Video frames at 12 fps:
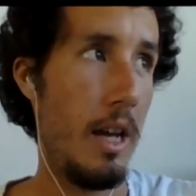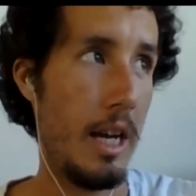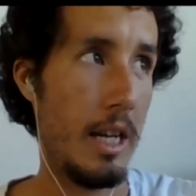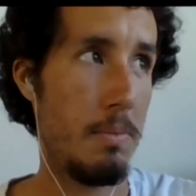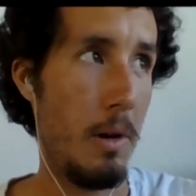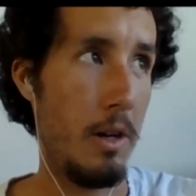
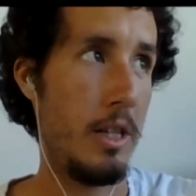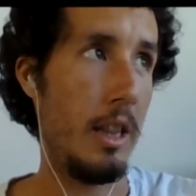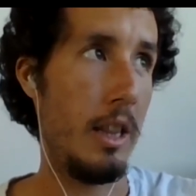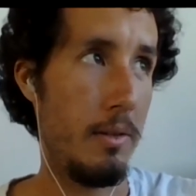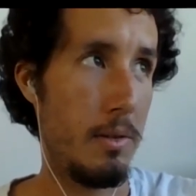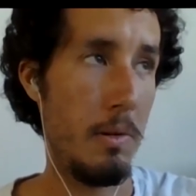hex bar
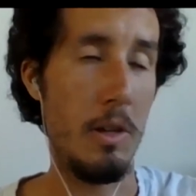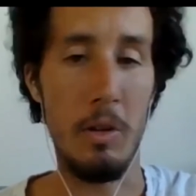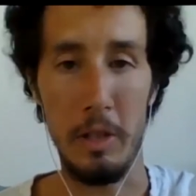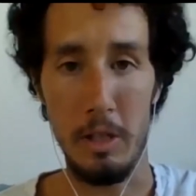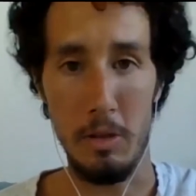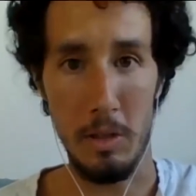deadlifts, but you
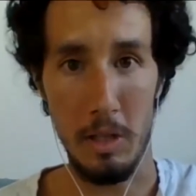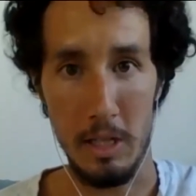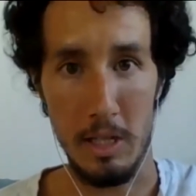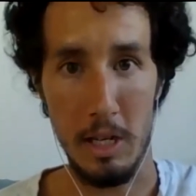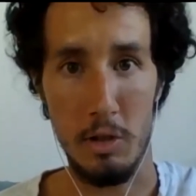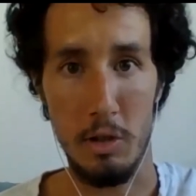only do the
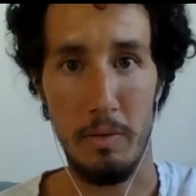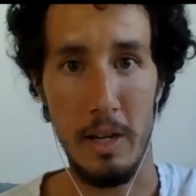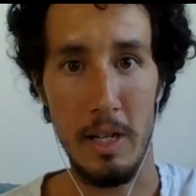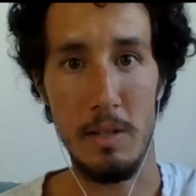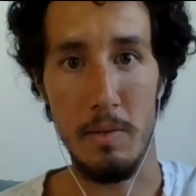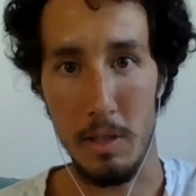concentric
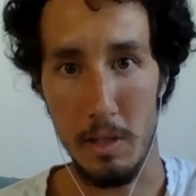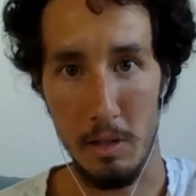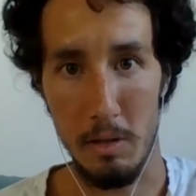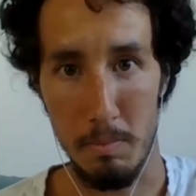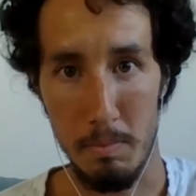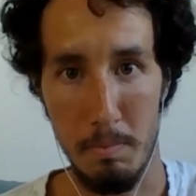phase of it, so
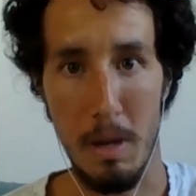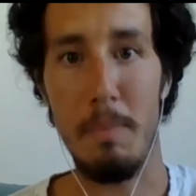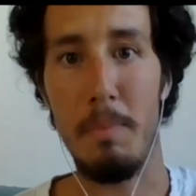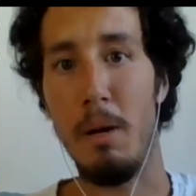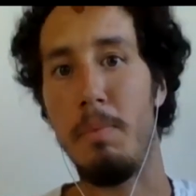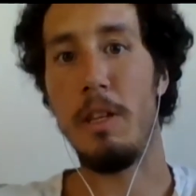you
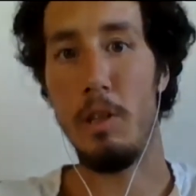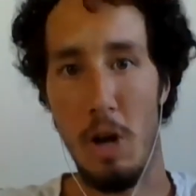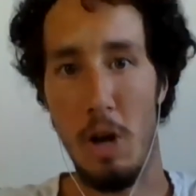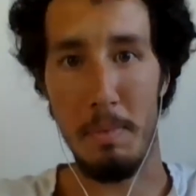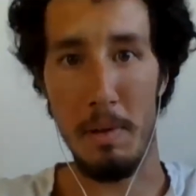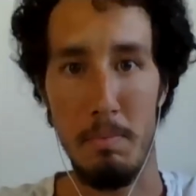pop up and then
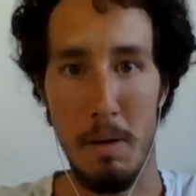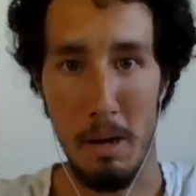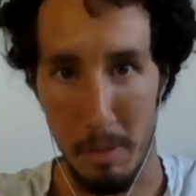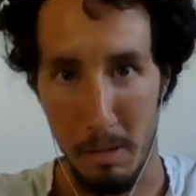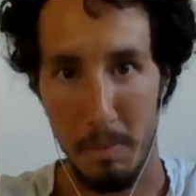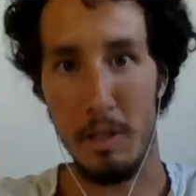drop it,
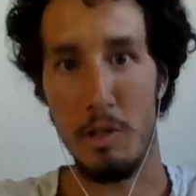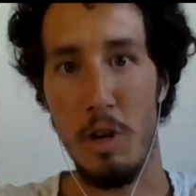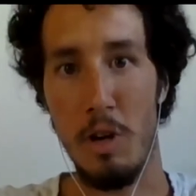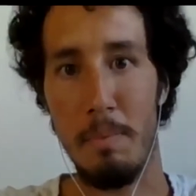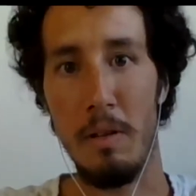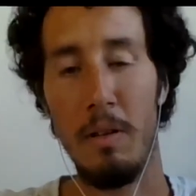pop up and then
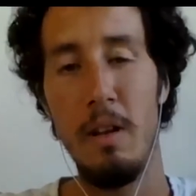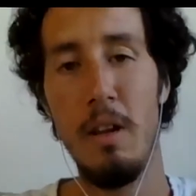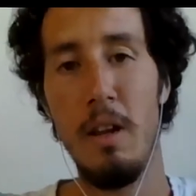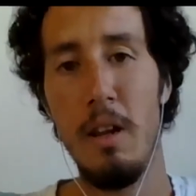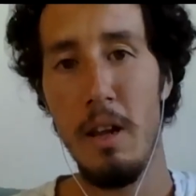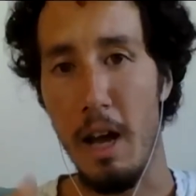drop it.
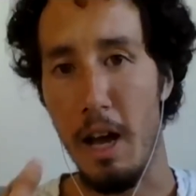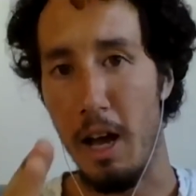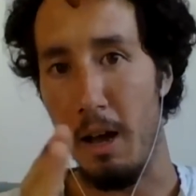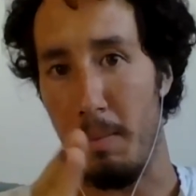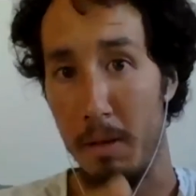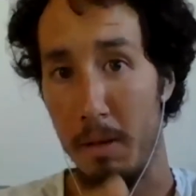
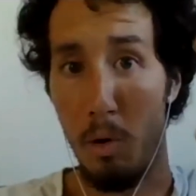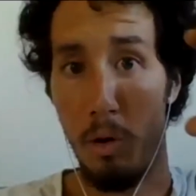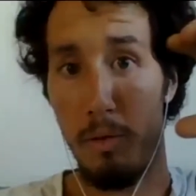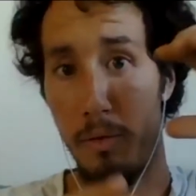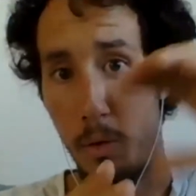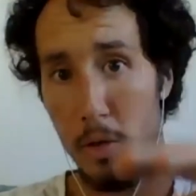And the
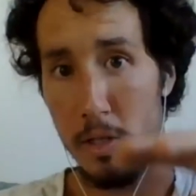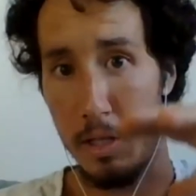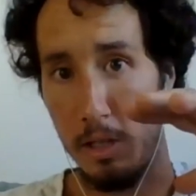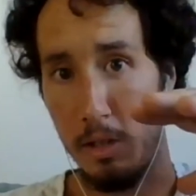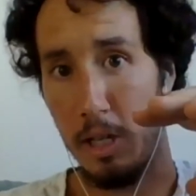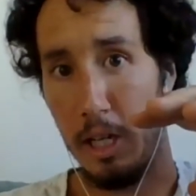more force
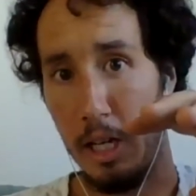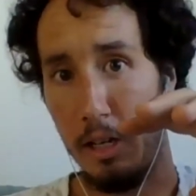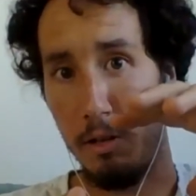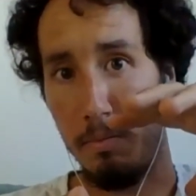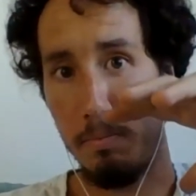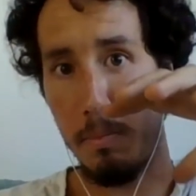that you can get
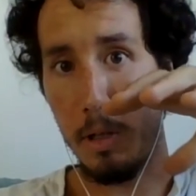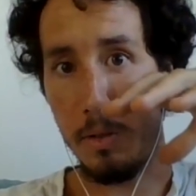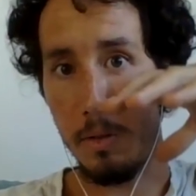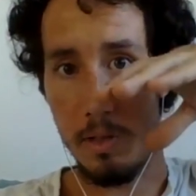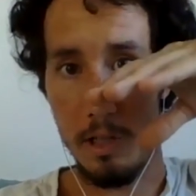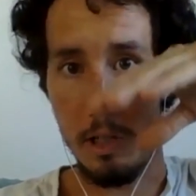your
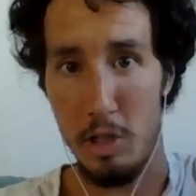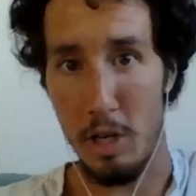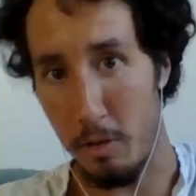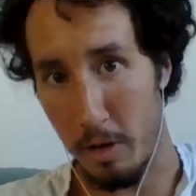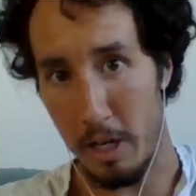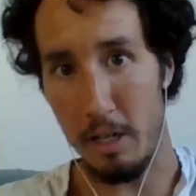muscles to
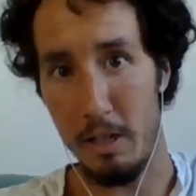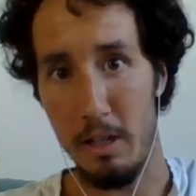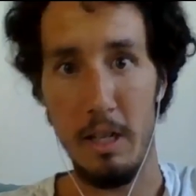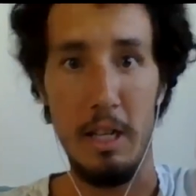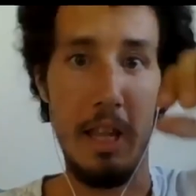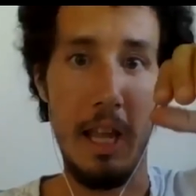generate
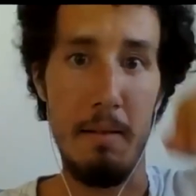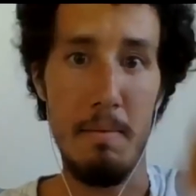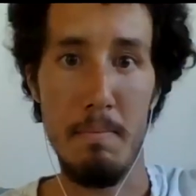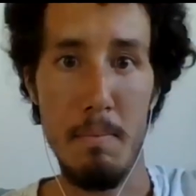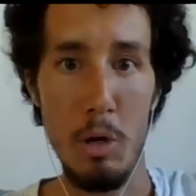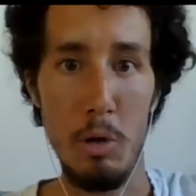in that
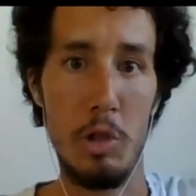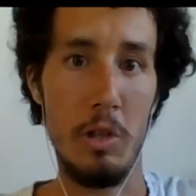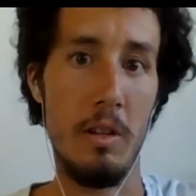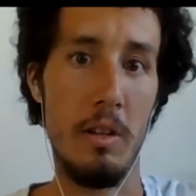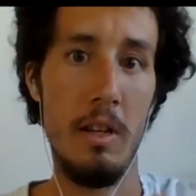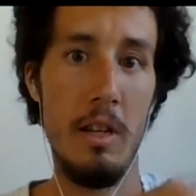
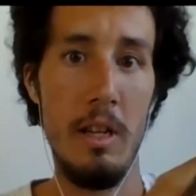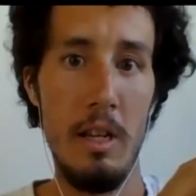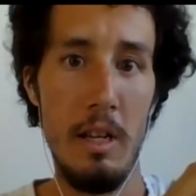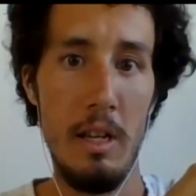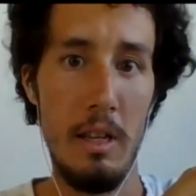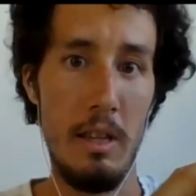motion,
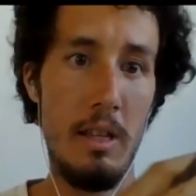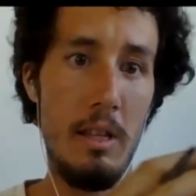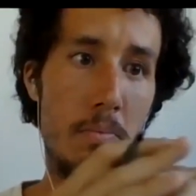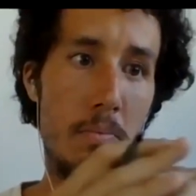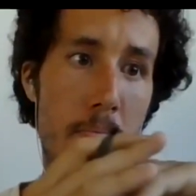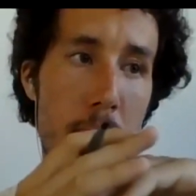
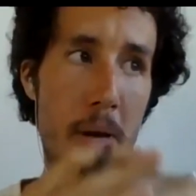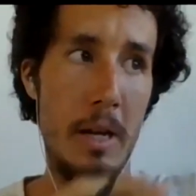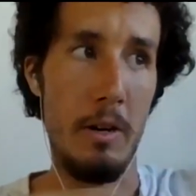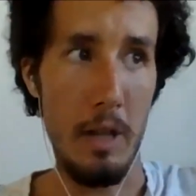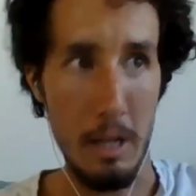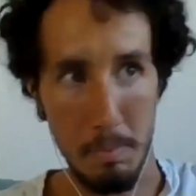the
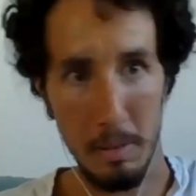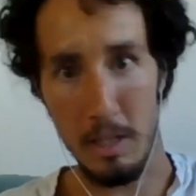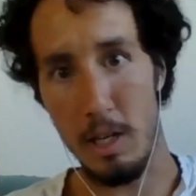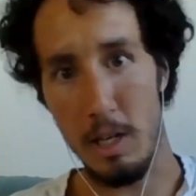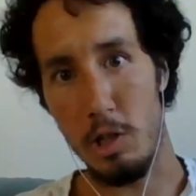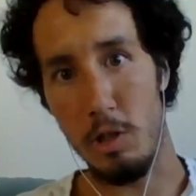better hip
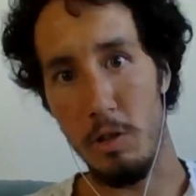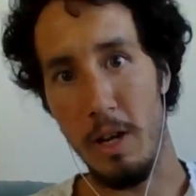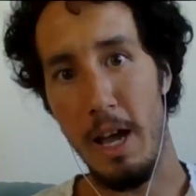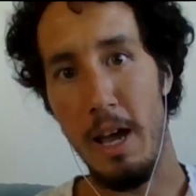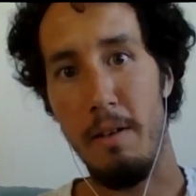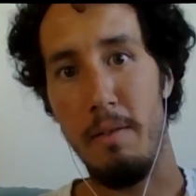extension you'll
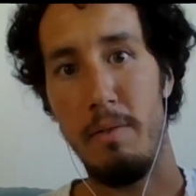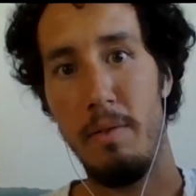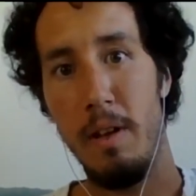have.